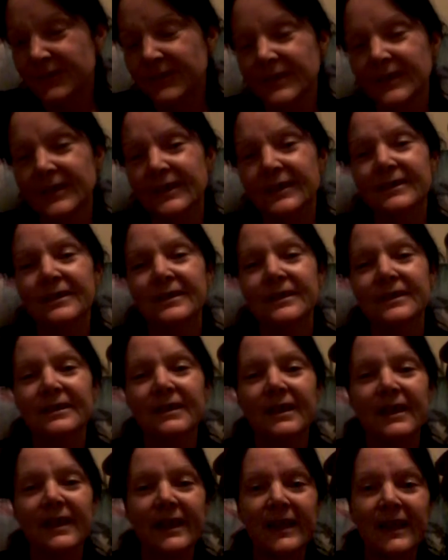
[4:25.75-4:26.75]
not the
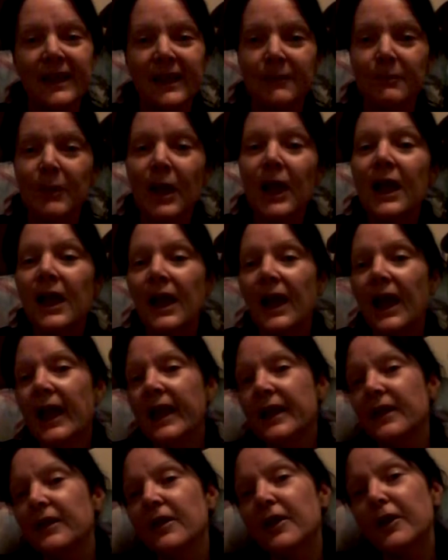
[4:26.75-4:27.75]
same.
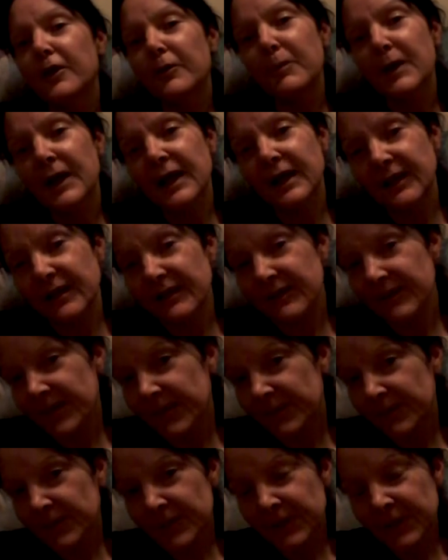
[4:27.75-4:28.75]
And nobody's
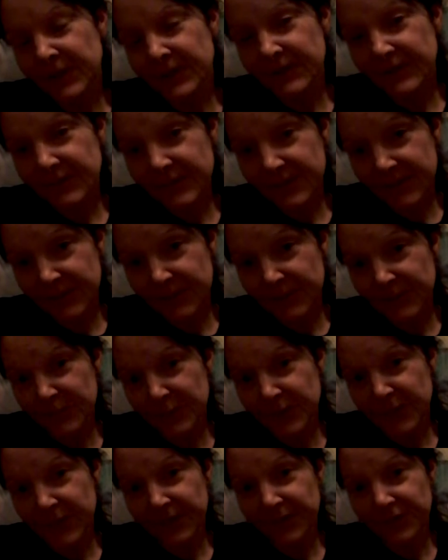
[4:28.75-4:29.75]
ever going to
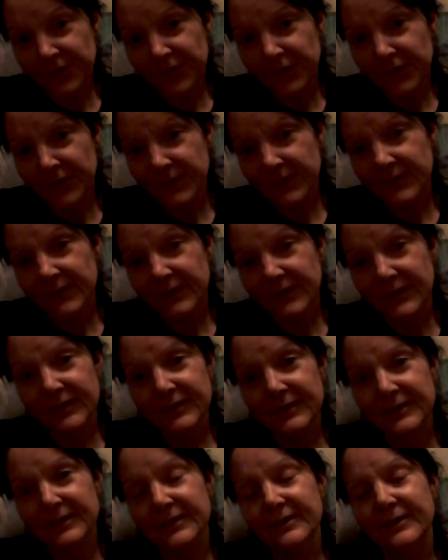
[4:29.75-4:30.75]
celebrate you,
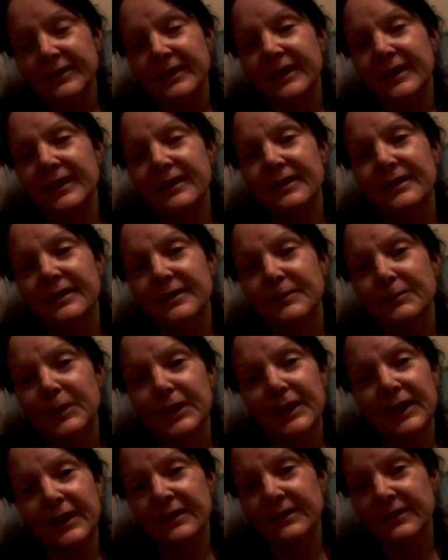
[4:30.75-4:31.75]
hardly,
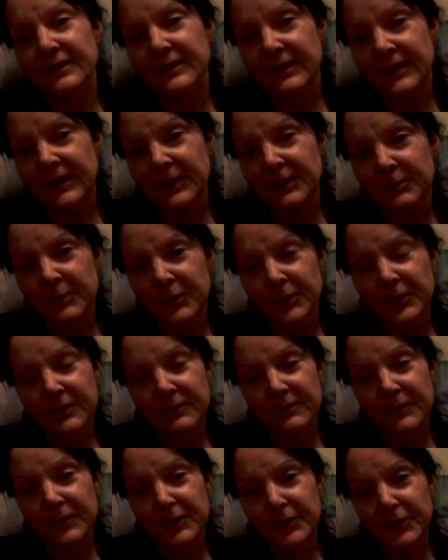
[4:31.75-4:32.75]
because they're all
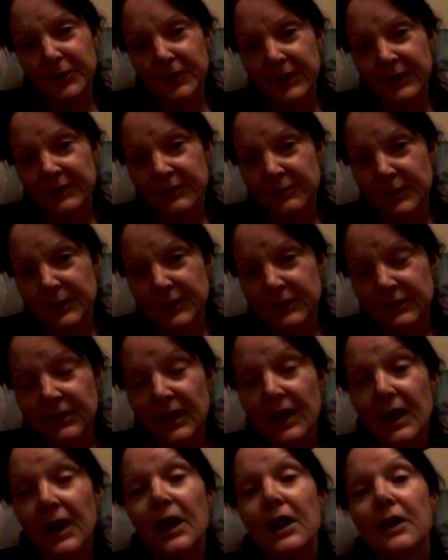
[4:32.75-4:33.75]
broke for Christmas.
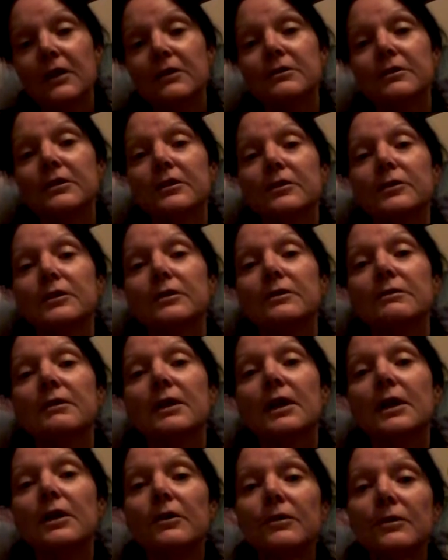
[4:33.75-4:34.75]
So as
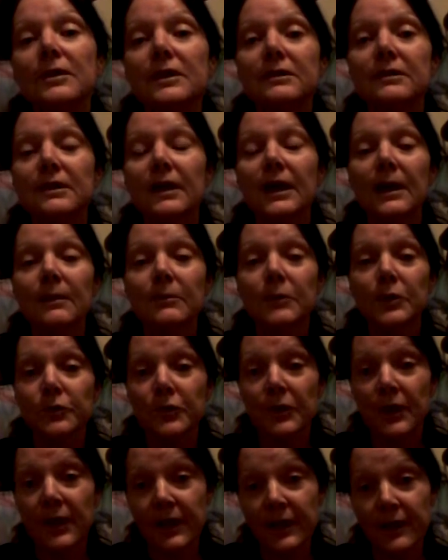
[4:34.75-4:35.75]
long as I'm
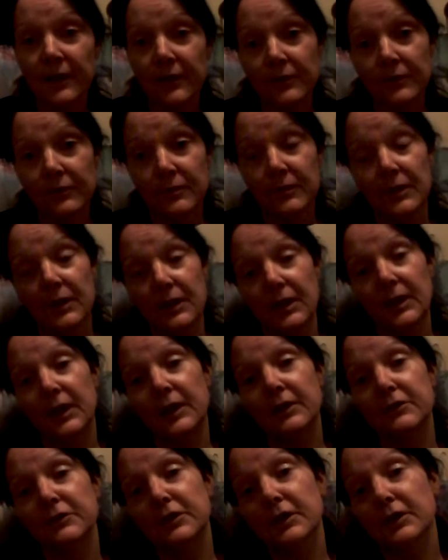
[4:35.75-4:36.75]
around,
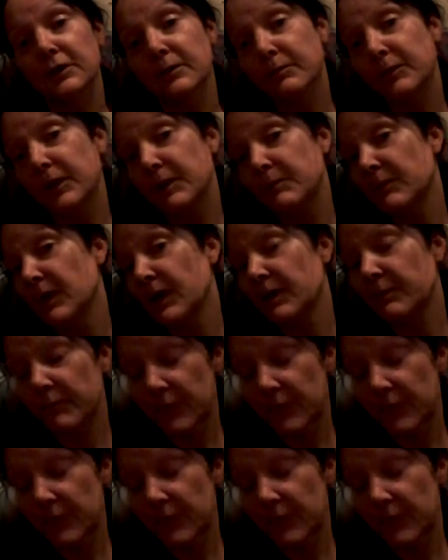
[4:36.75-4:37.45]
it's going to be my